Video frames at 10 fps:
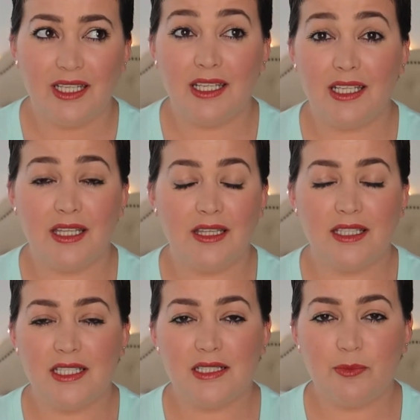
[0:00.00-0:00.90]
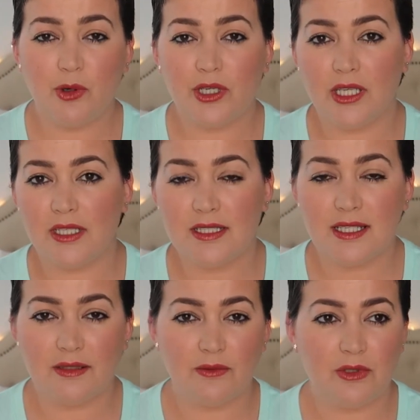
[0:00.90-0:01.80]
And these poor kids
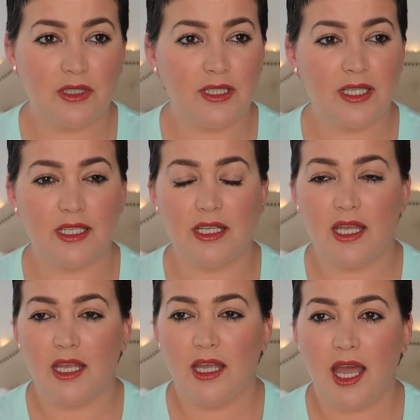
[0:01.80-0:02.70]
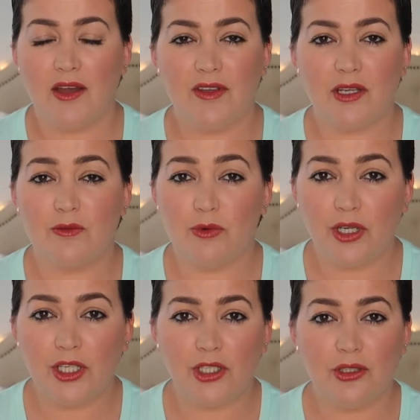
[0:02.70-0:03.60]
were like, having a
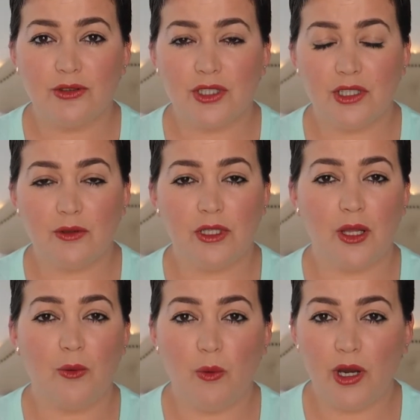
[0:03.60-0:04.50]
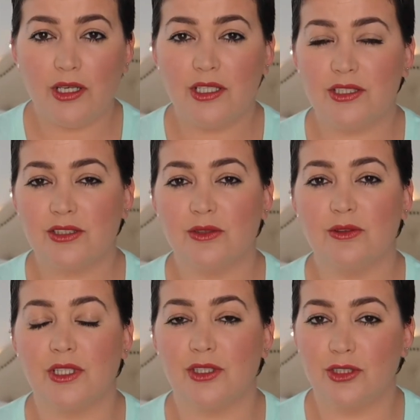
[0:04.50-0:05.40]
runny nose and they were like one years
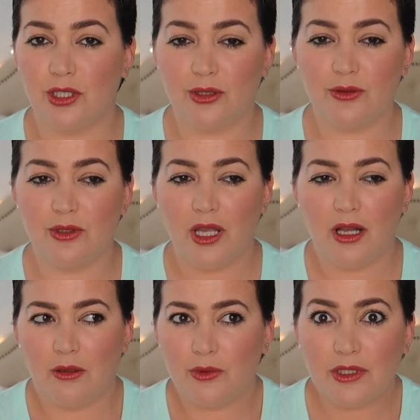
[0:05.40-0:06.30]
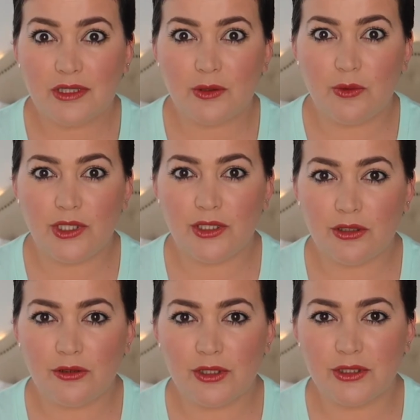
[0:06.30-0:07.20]
old and two. What does a one year
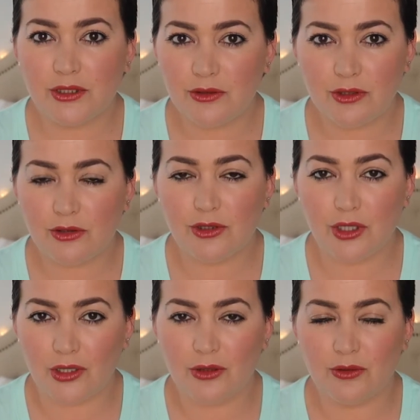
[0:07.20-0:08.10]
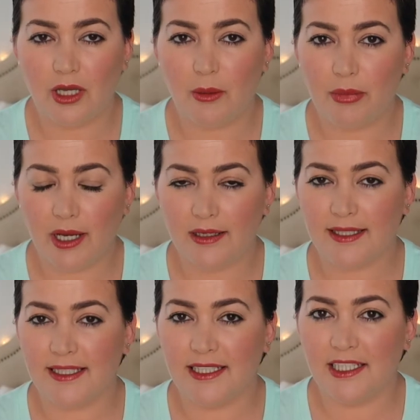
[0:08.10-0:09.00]
old and two year old know
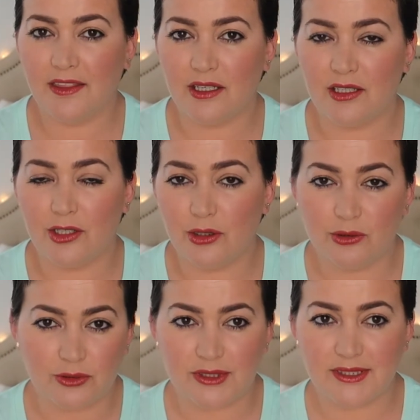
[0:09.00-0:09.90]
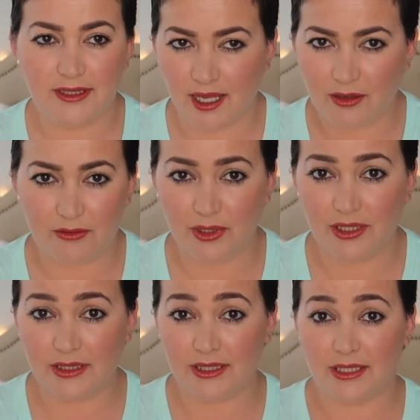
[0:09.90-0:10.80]
about cleaning their nose? Not
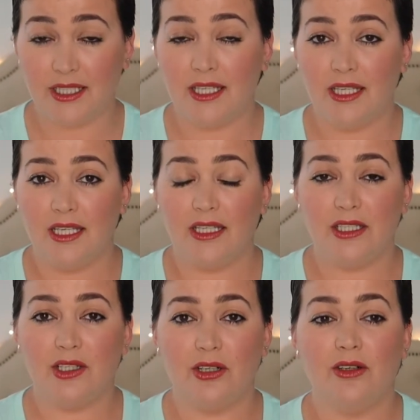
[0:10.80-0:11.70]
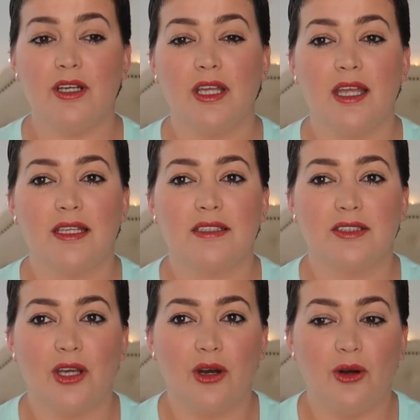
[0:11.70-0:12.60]
really, you know?
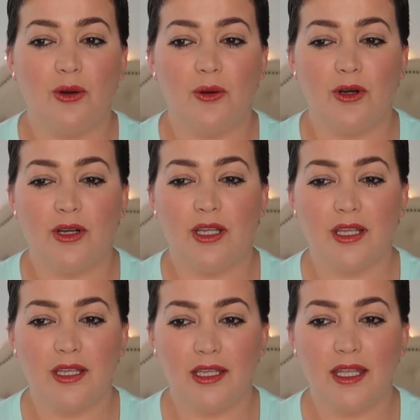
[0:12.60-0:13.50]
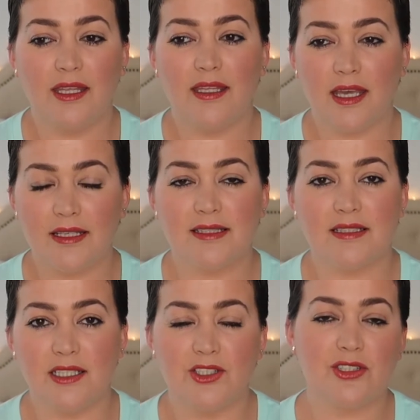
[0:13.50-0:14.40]
So yes,
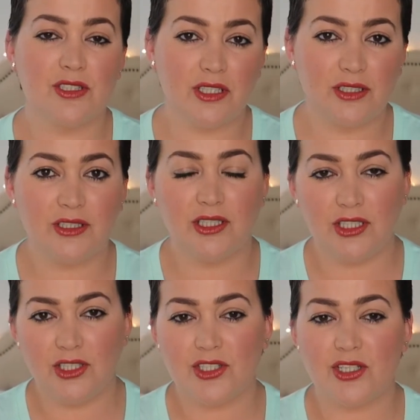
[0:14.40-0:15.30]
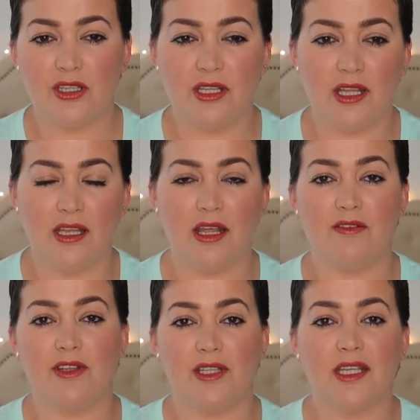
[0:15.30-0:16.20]
a teacher's there to teach and, and
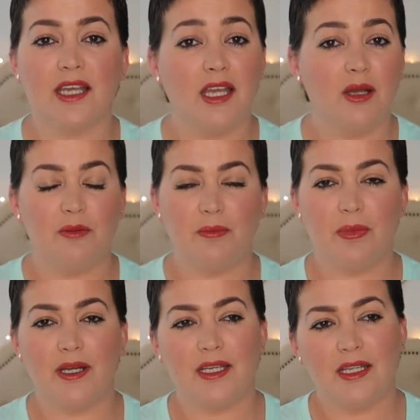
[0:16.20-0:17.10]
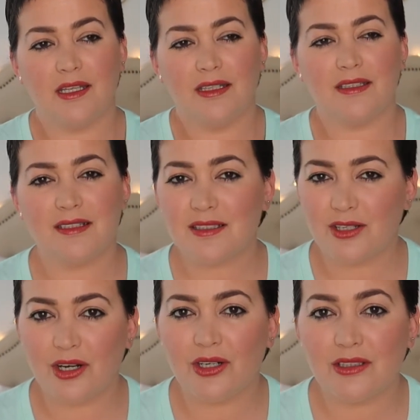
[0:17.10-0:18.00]
everything, but it doesn't
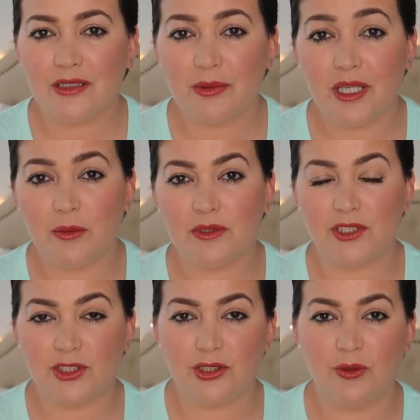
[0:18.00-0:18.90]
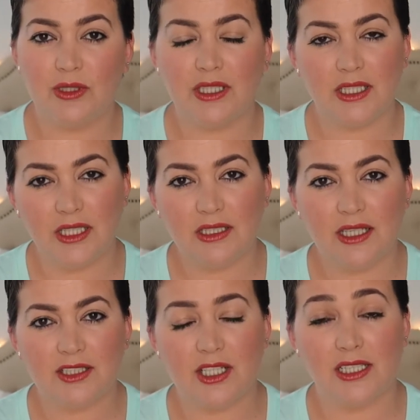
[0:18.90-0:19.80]
hurt to pick up a tissue and clean
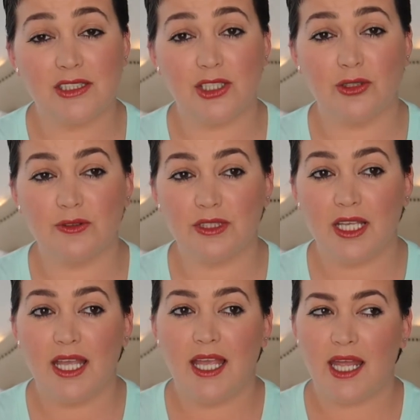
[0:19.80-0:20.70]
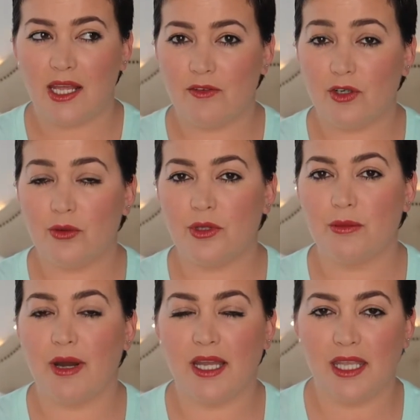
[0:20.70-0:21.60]
that child's nose. And I've heard it with
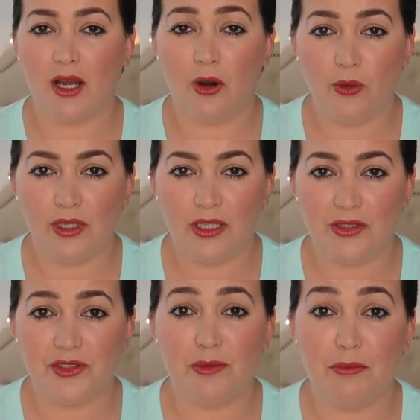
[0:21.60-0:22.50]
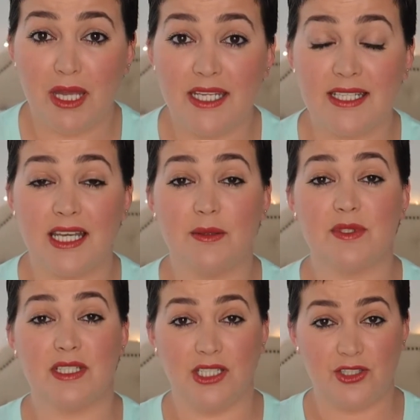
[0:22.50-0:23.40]
my own ears many times
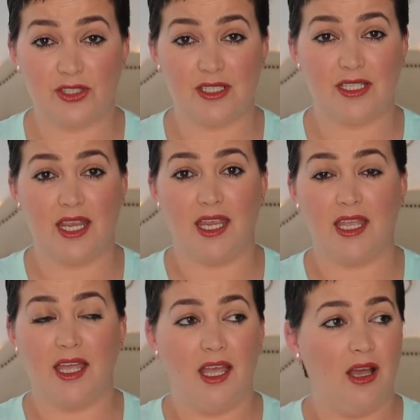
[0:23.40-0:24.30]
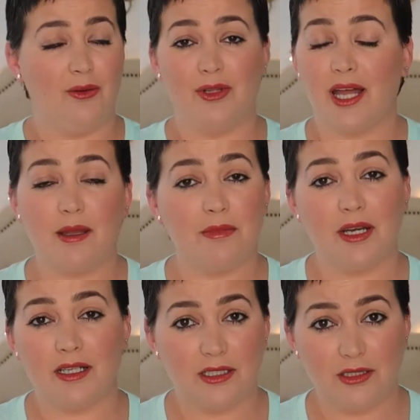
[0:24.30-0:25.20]
the teacher saying, well, I am
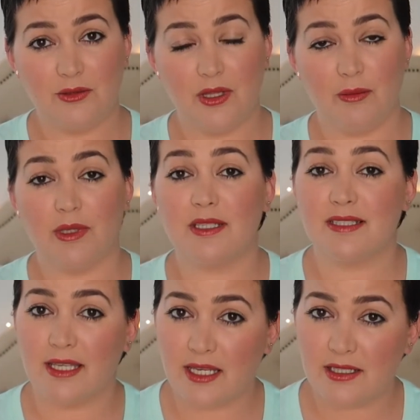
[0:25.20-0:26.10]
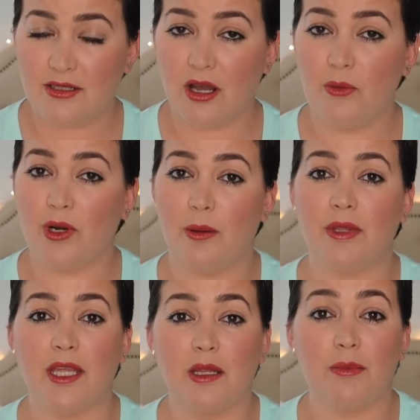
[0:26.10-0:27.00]
not gonna do that because that is not what I'm
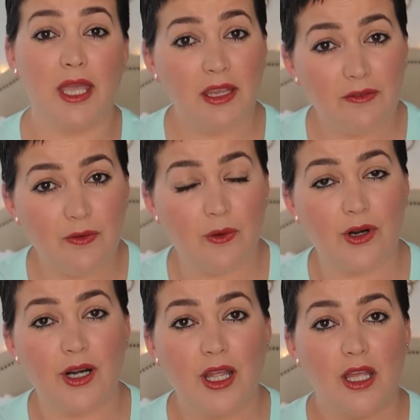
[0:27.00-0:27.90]
getting paid for.